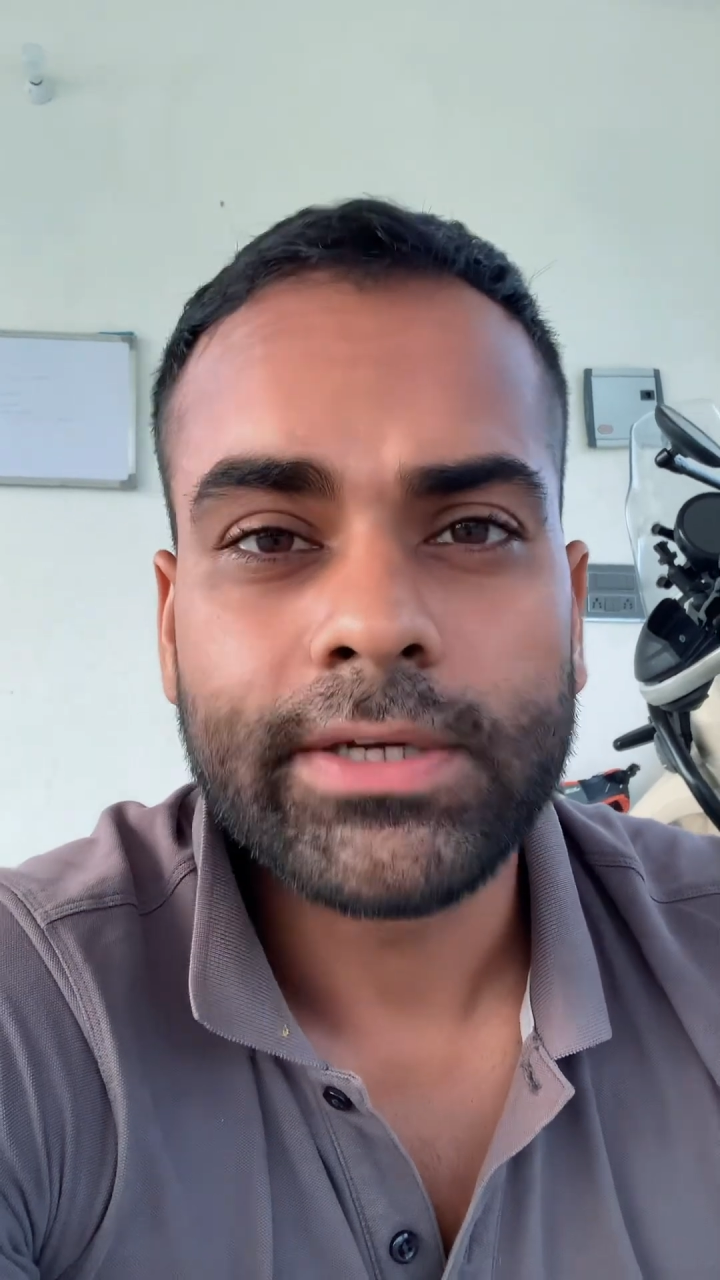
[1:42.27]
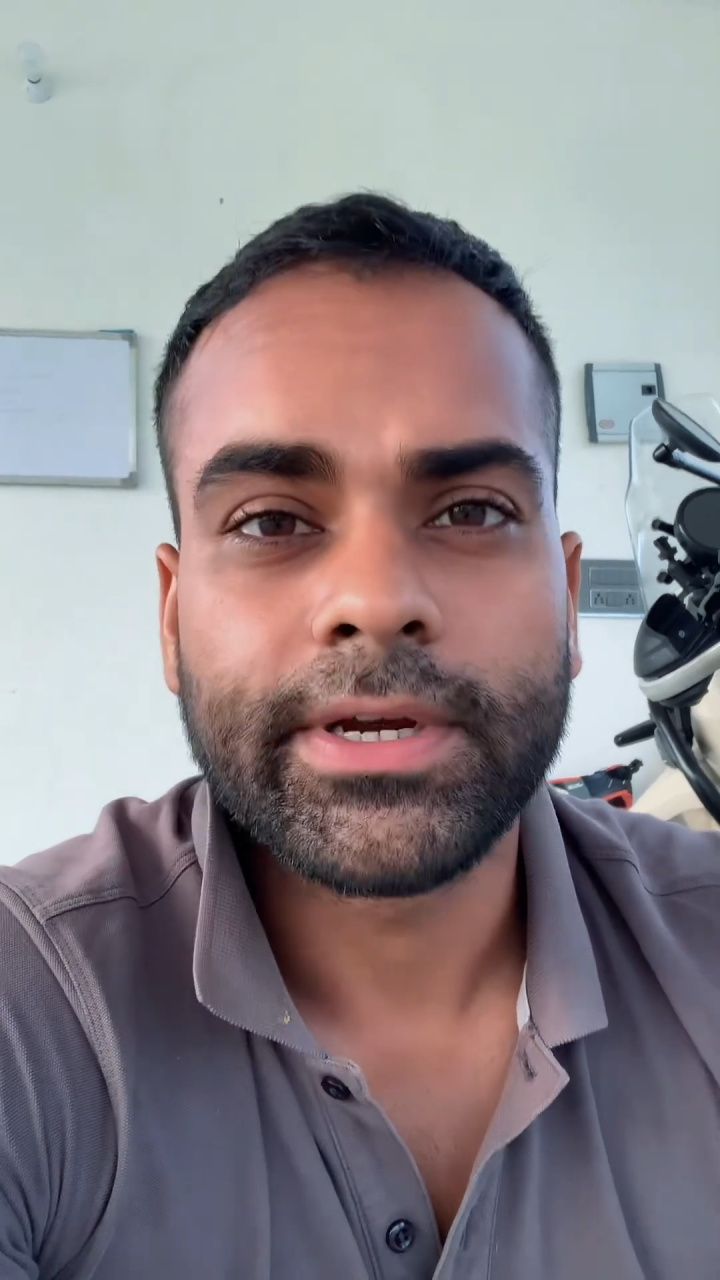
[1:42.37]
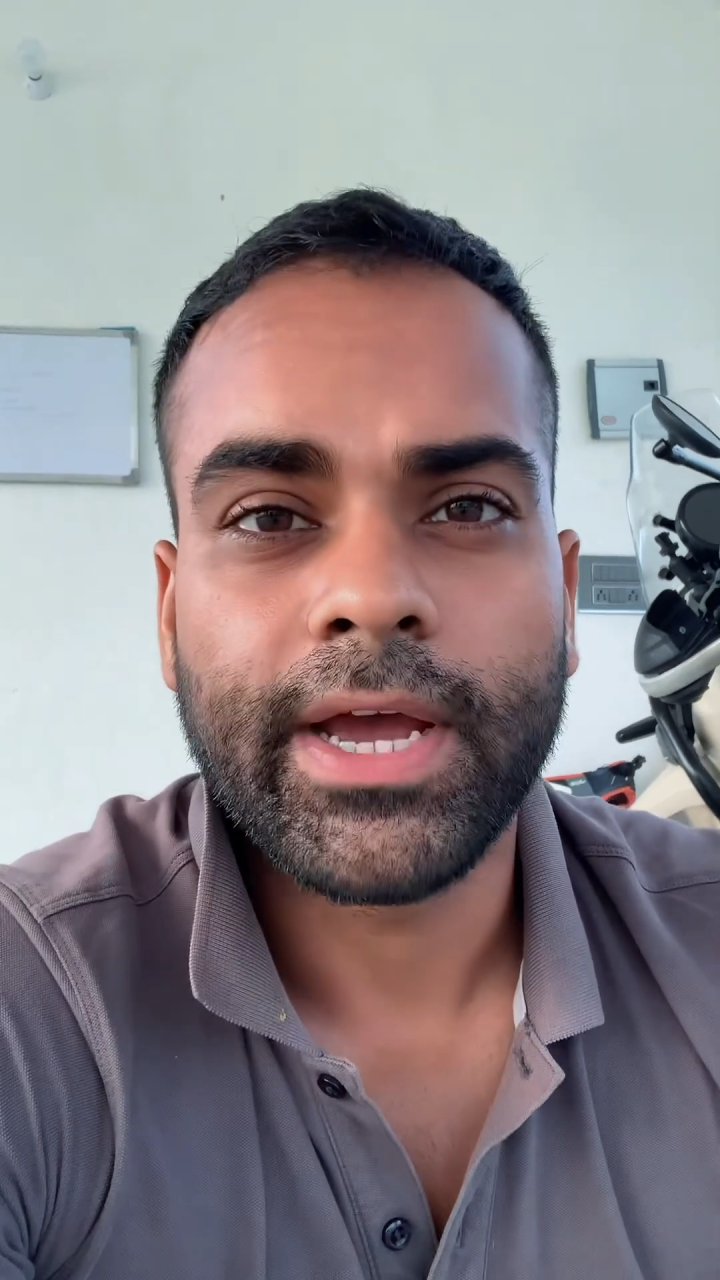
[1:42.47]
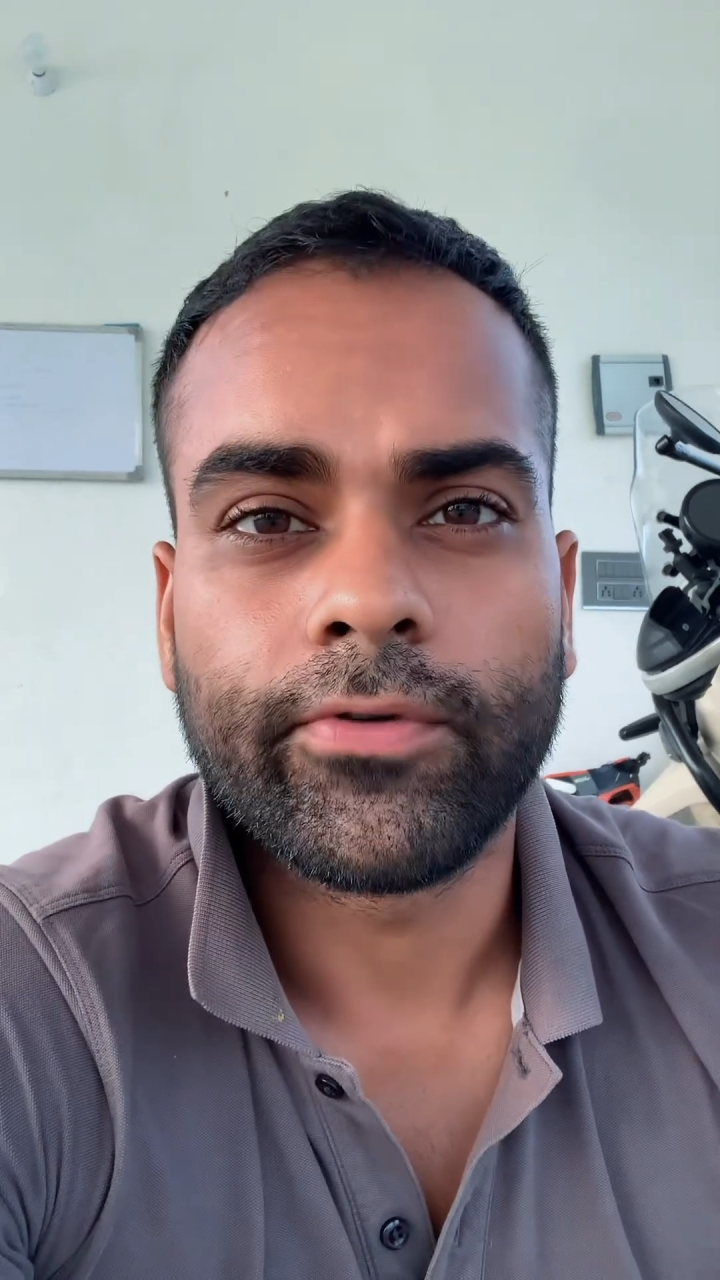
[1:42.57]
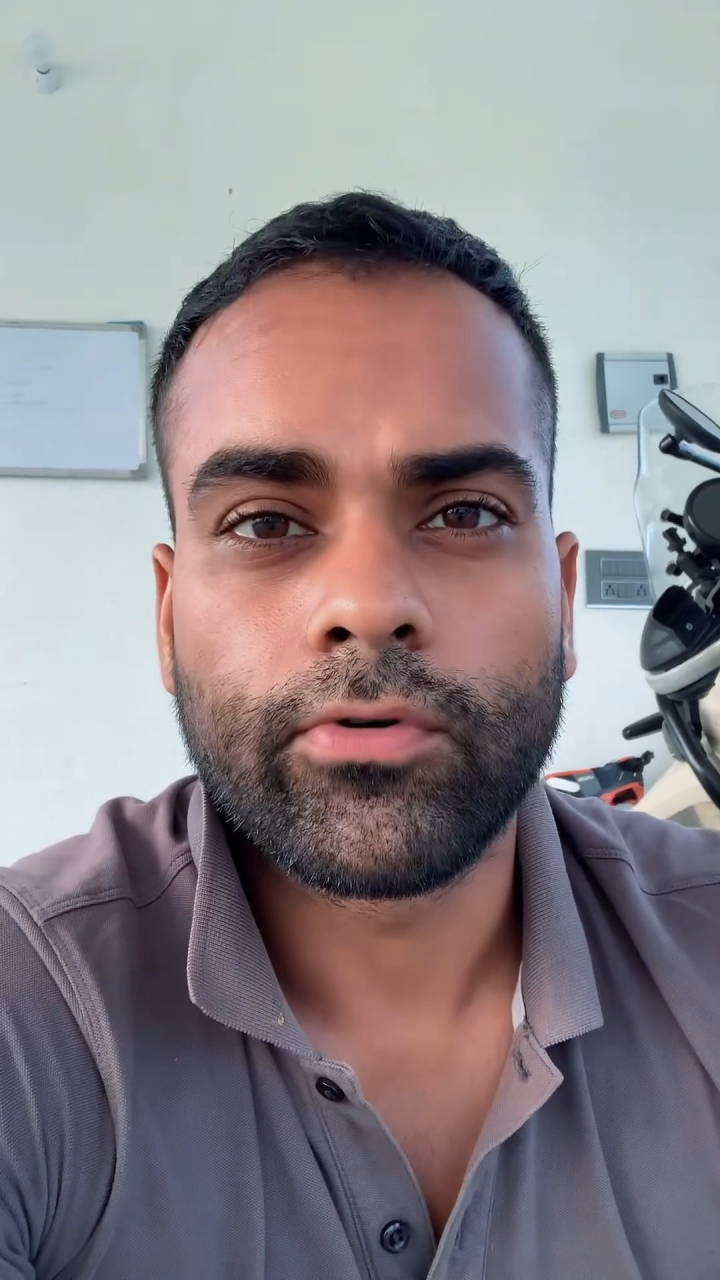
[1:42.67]

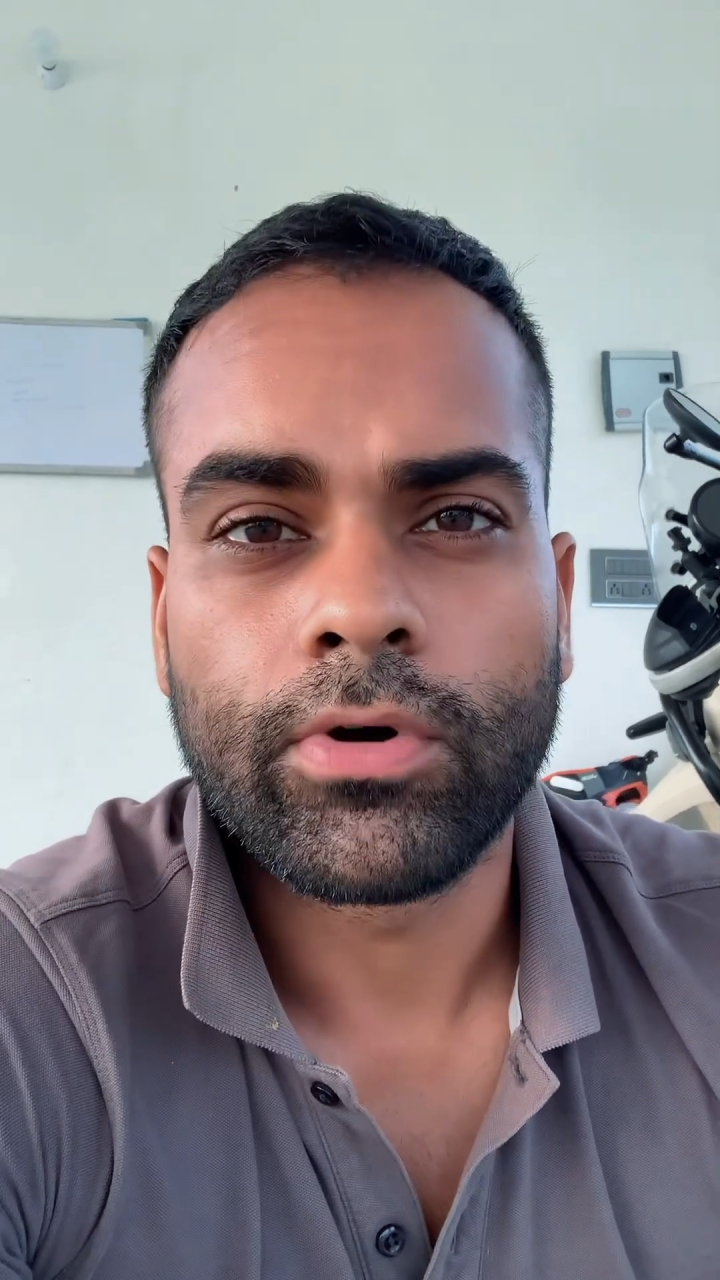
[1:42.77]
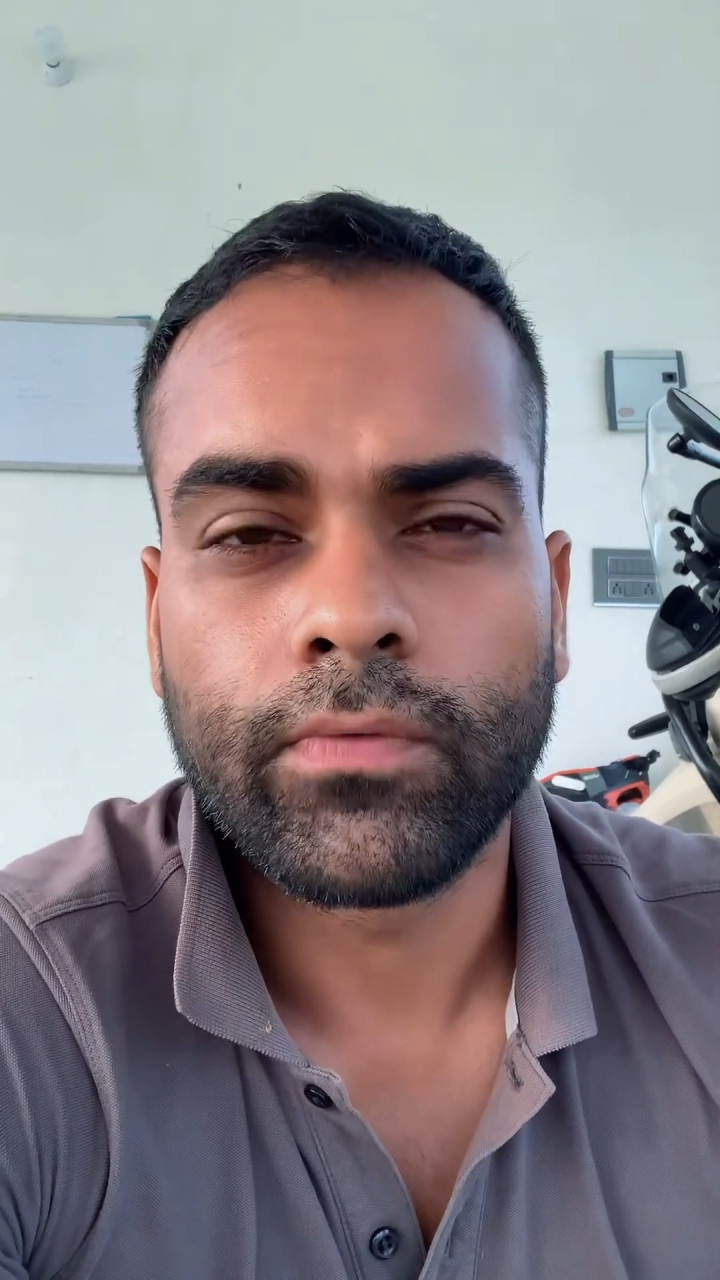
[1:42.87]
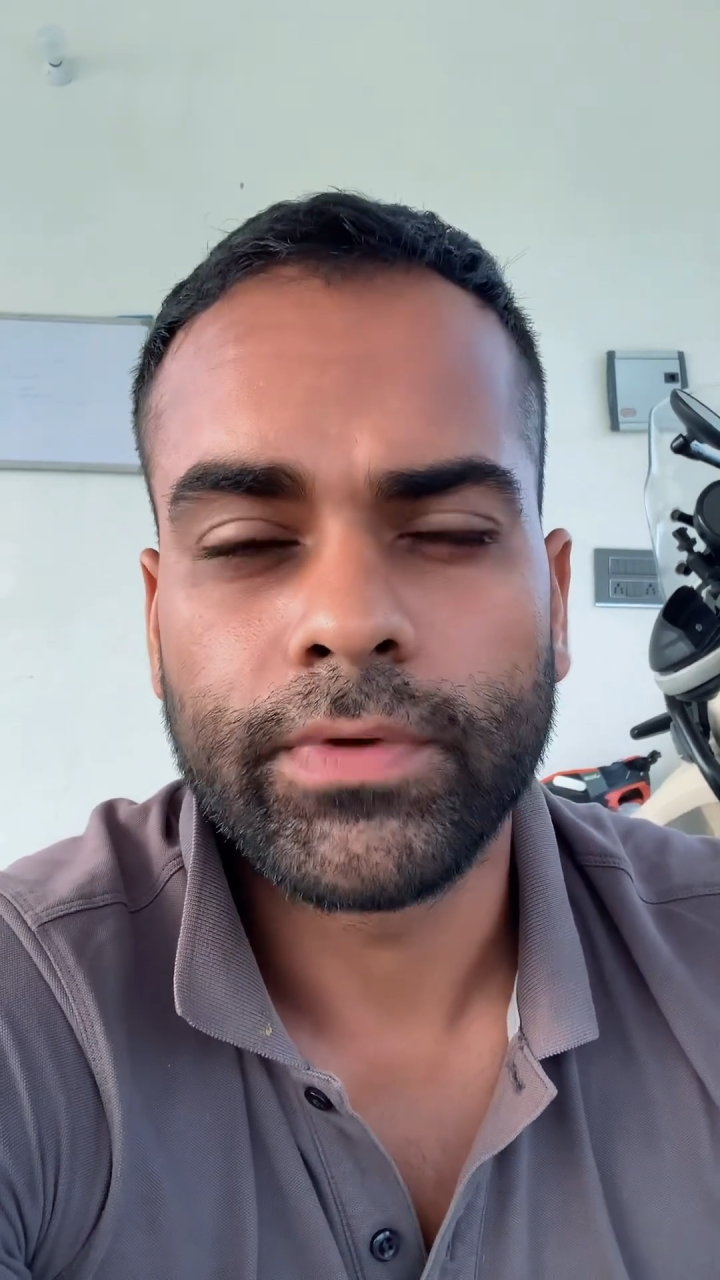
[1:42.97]
together